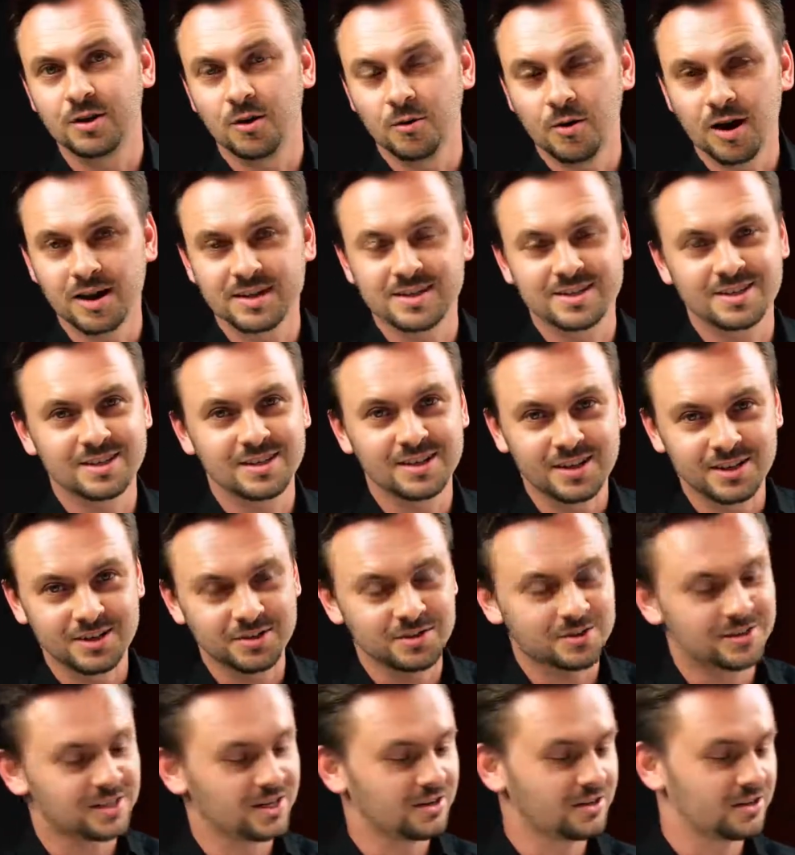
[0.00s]
go watch the initial
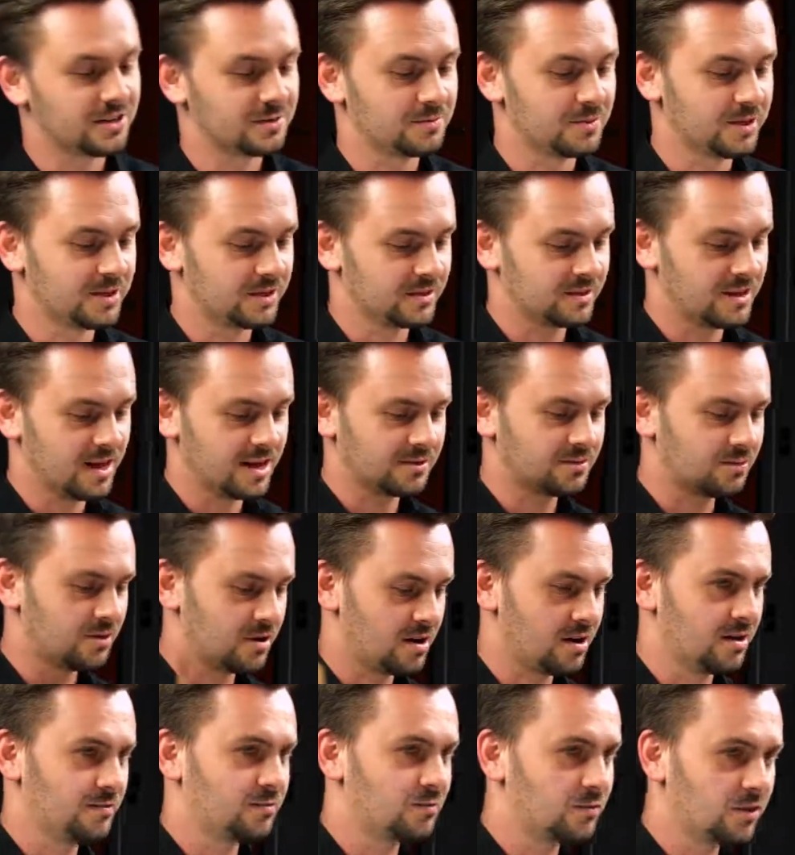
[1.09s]
series because that's where
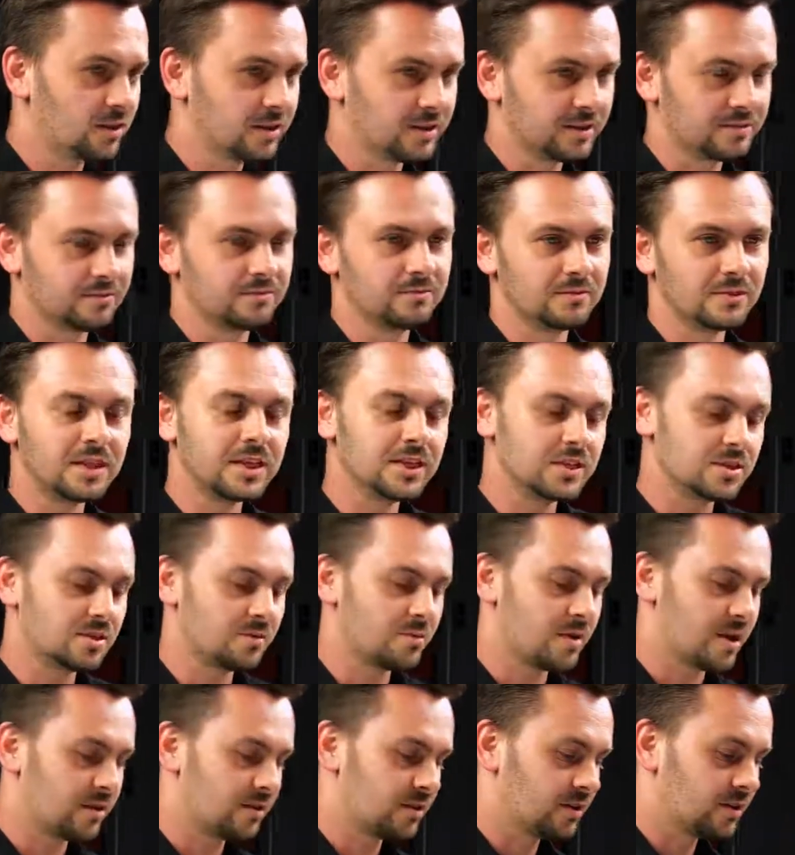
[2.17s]
I really teach the
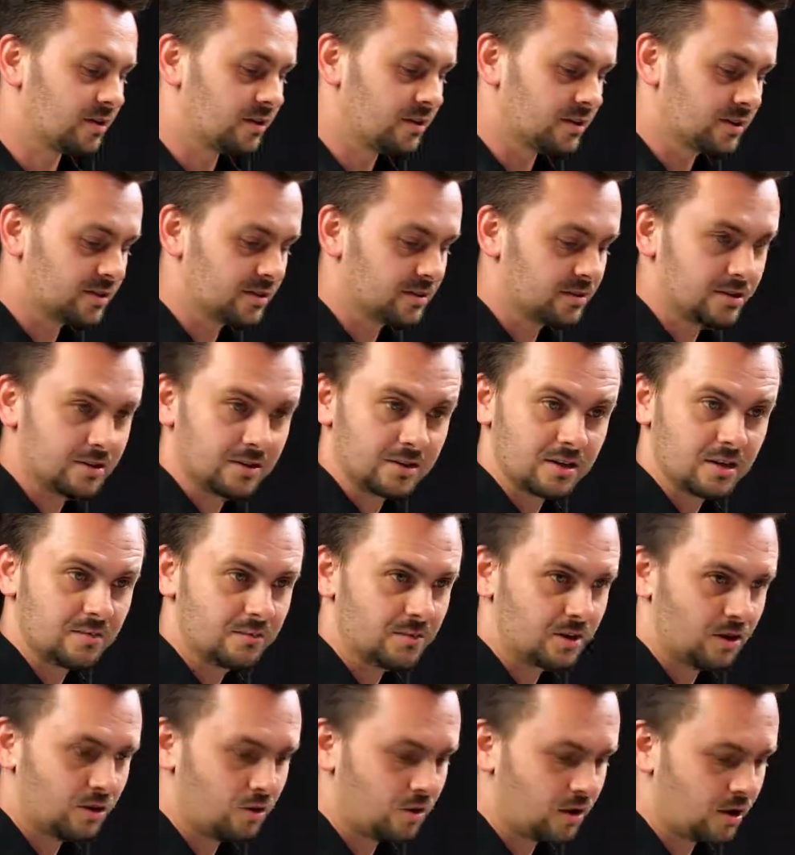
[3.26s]
method. This is just going to
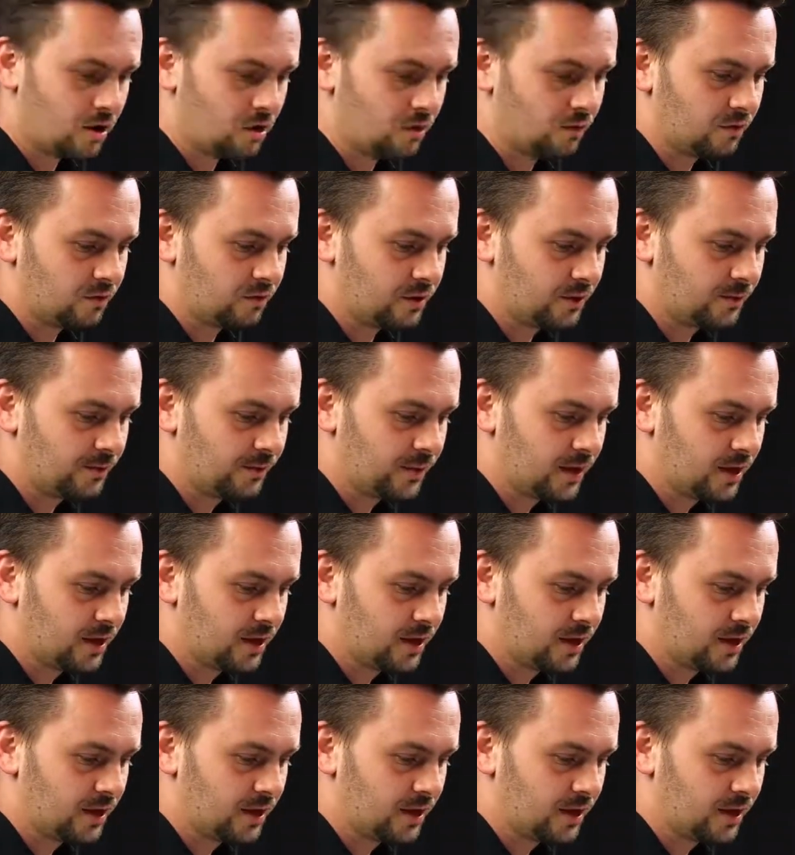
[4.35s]
be a quick overview.